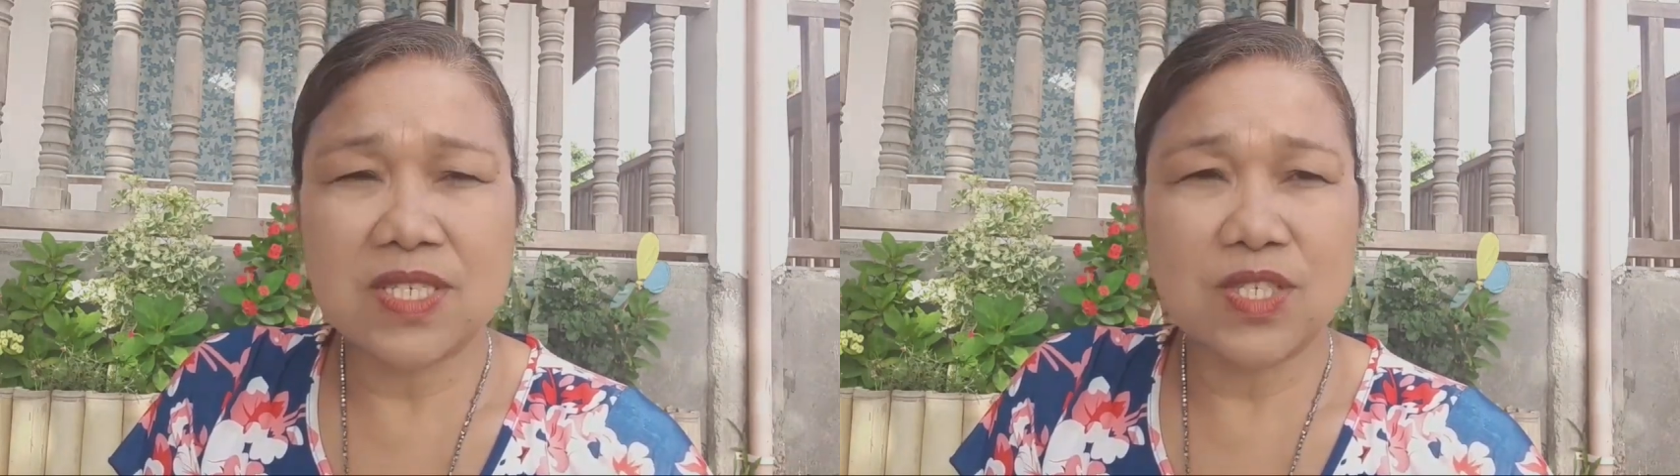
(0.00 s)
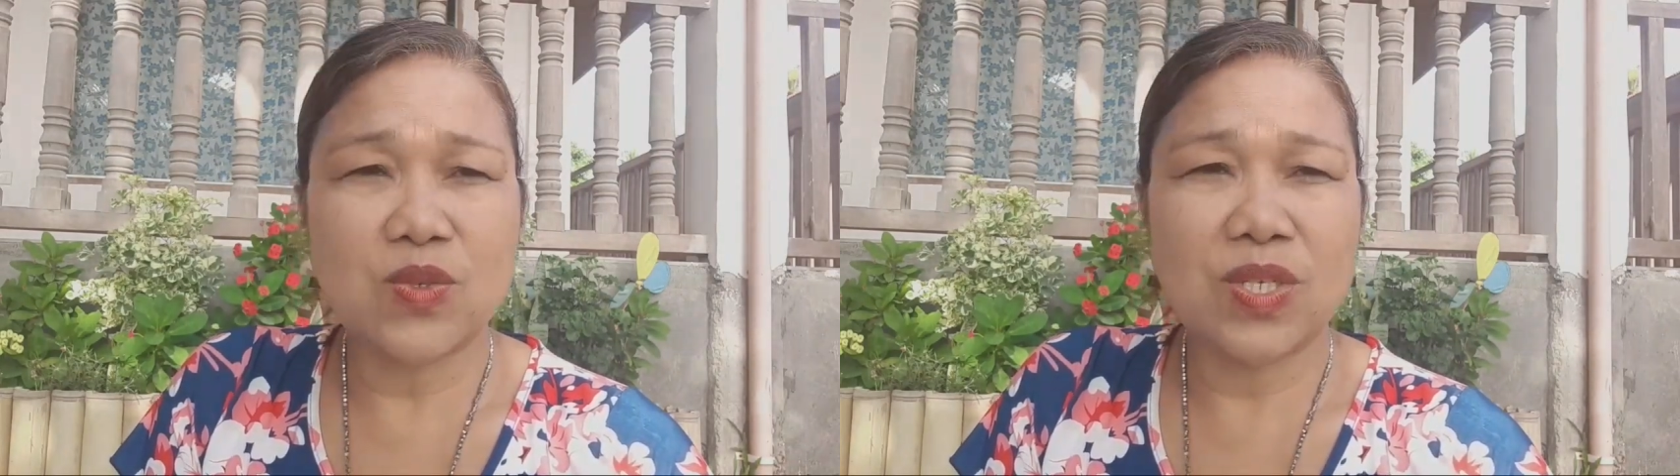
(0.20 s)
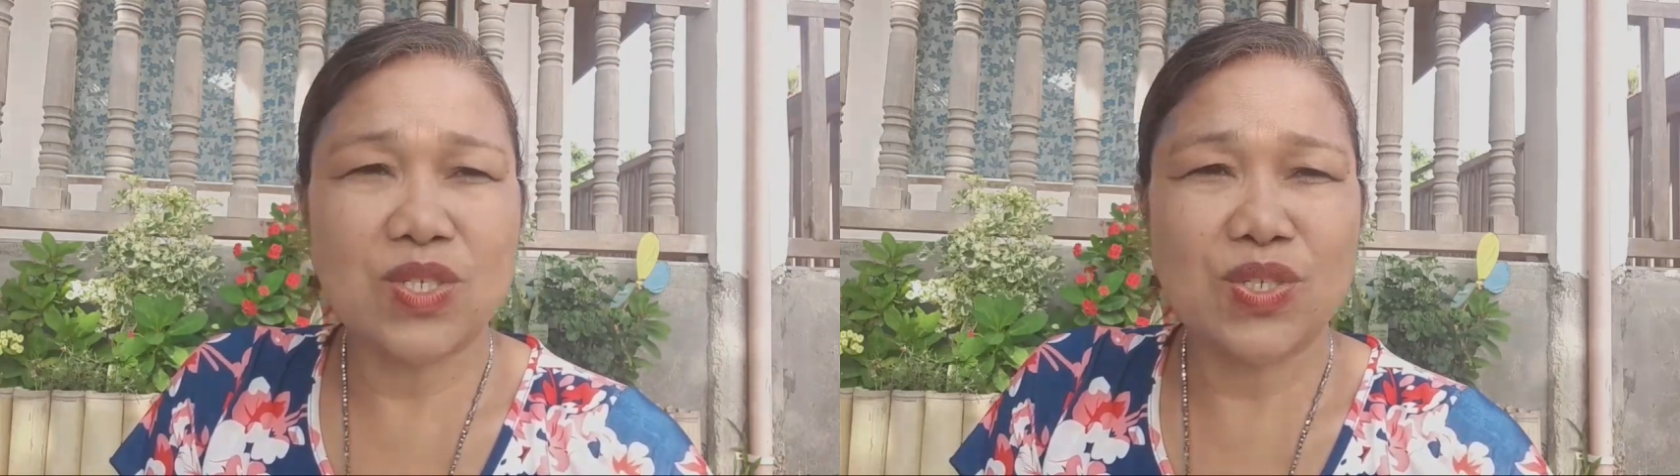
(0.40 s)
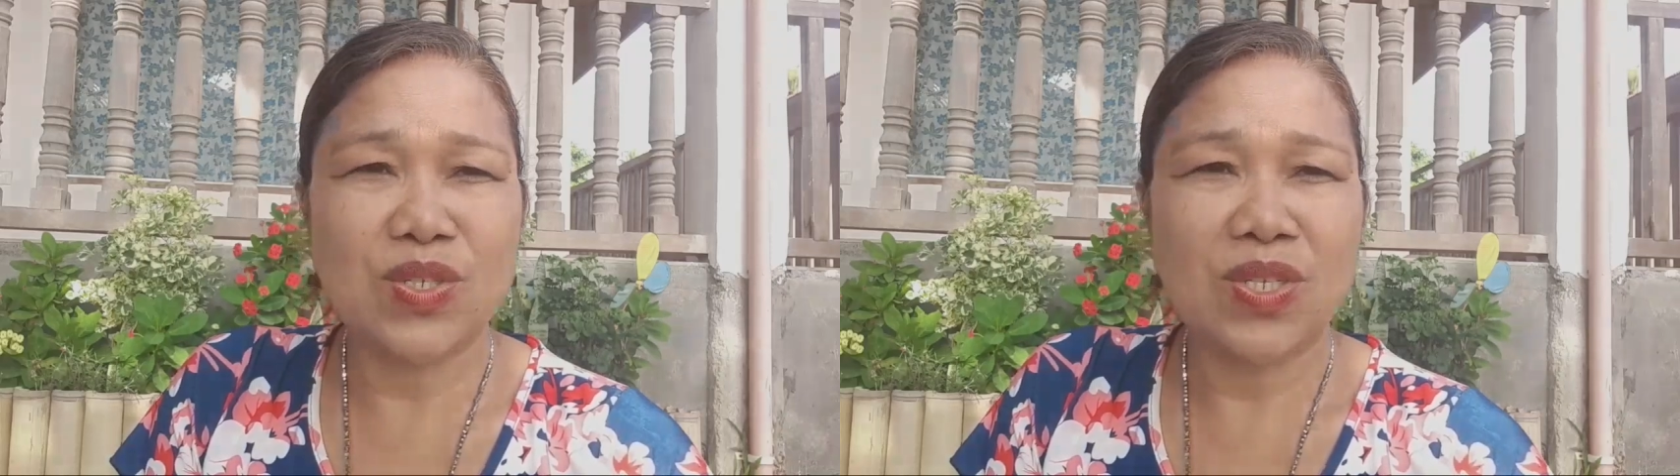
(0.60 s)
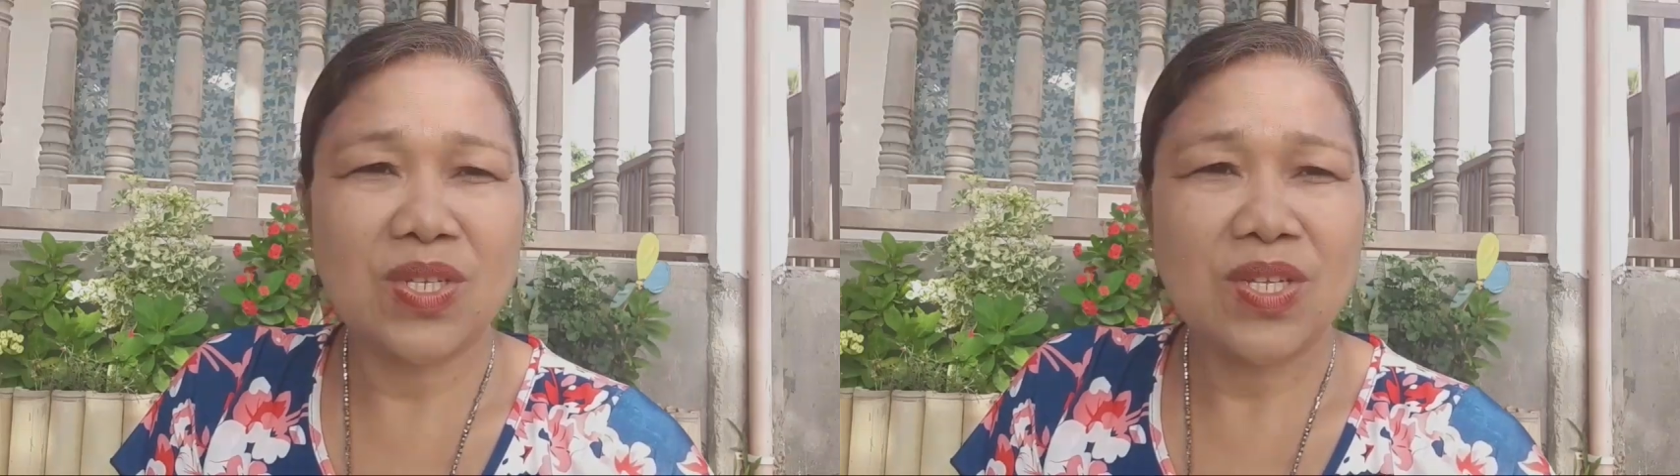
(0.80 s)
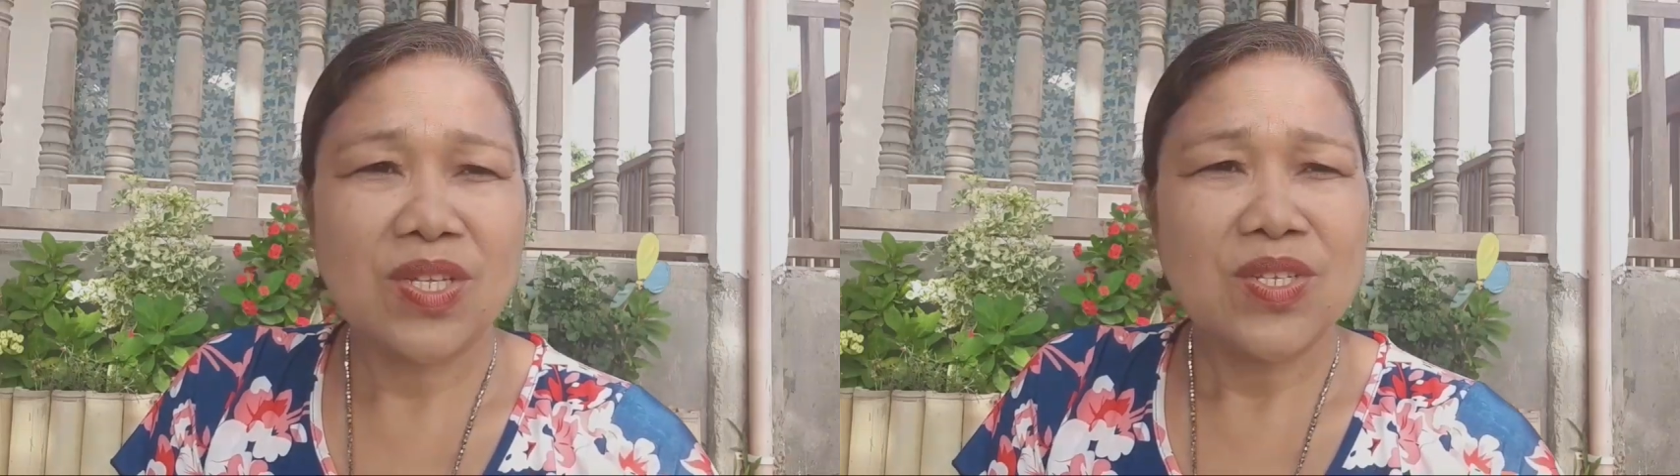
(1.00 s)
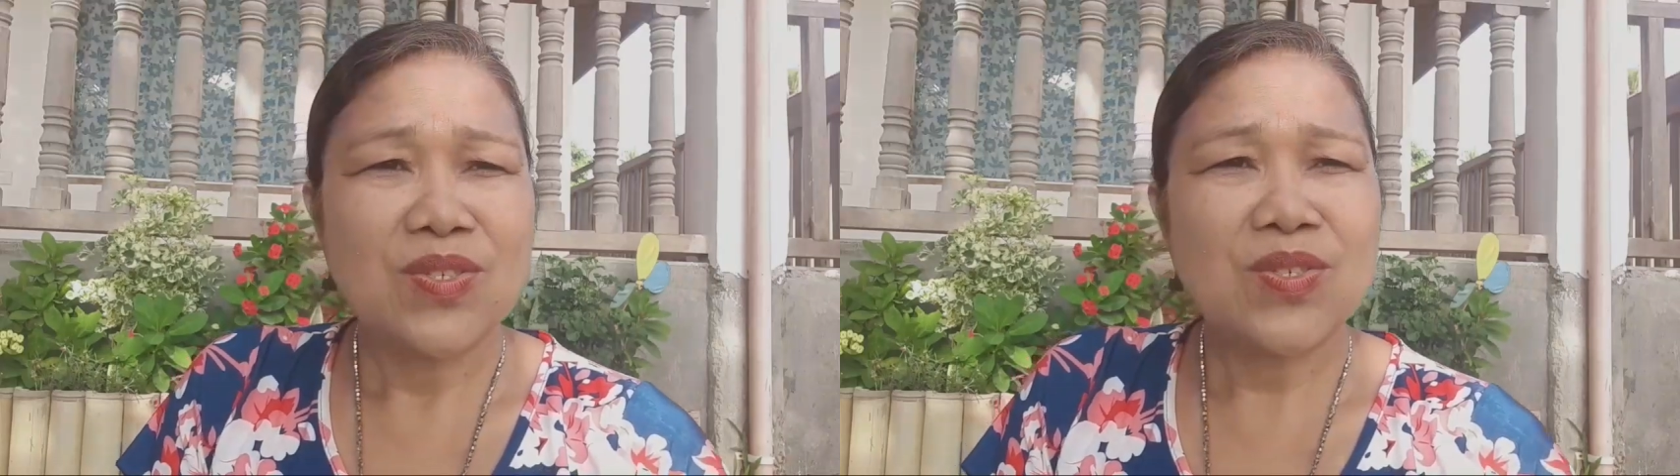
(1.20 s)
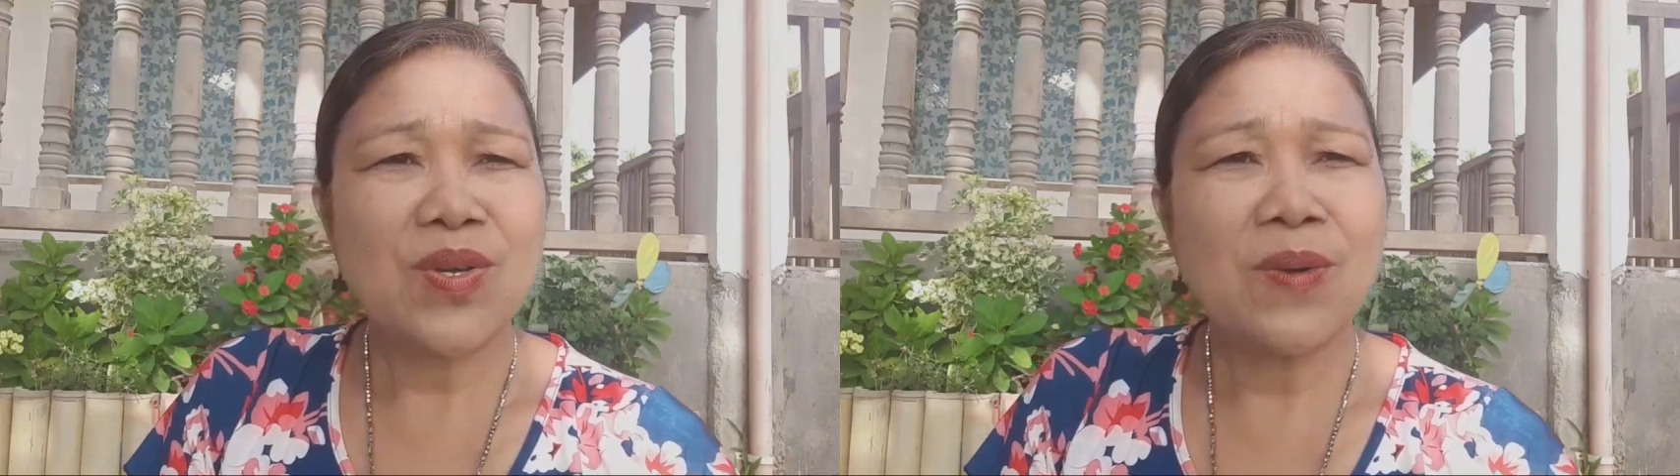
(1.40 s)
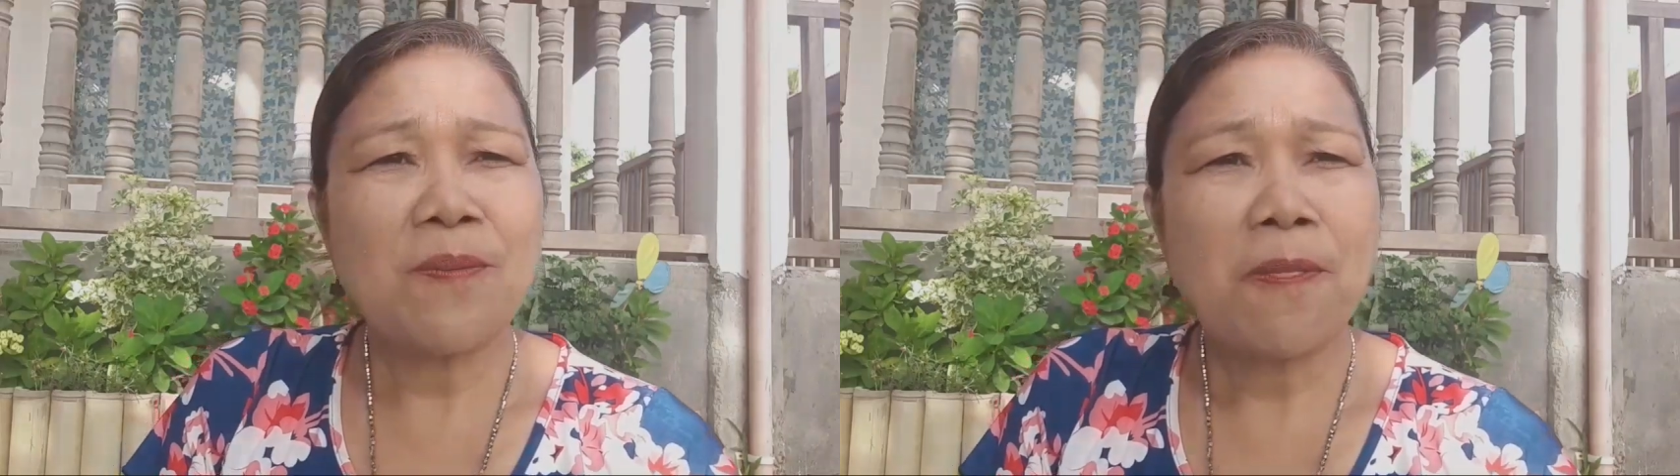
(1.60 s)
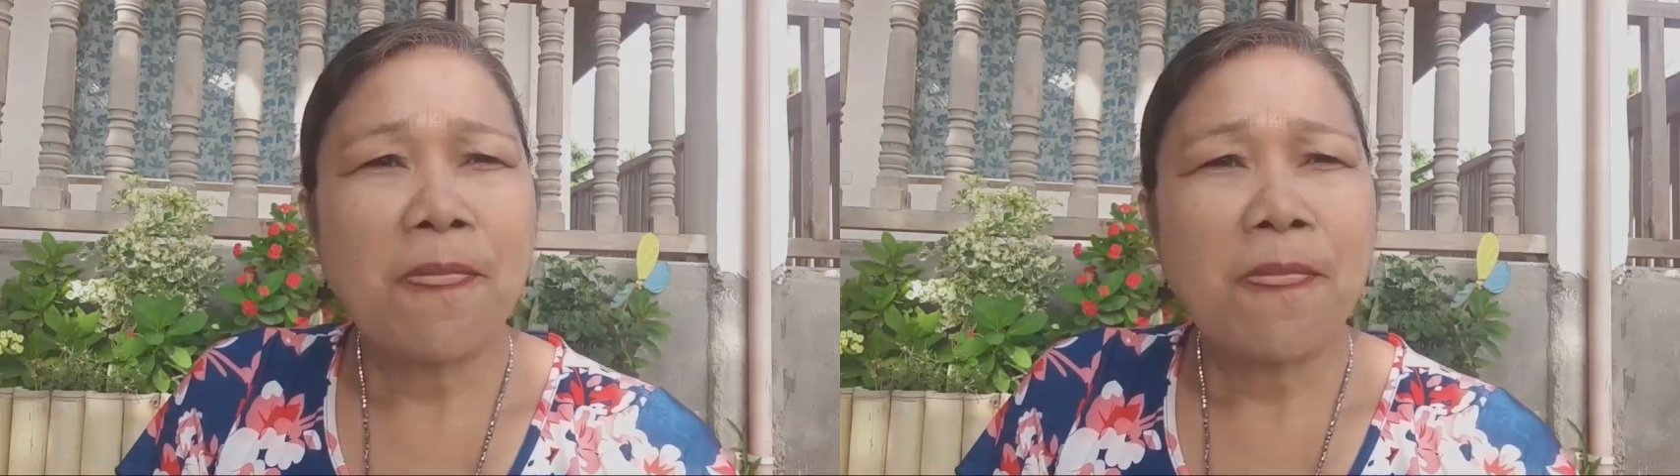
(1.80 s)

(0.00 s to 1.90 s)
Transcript: situation. So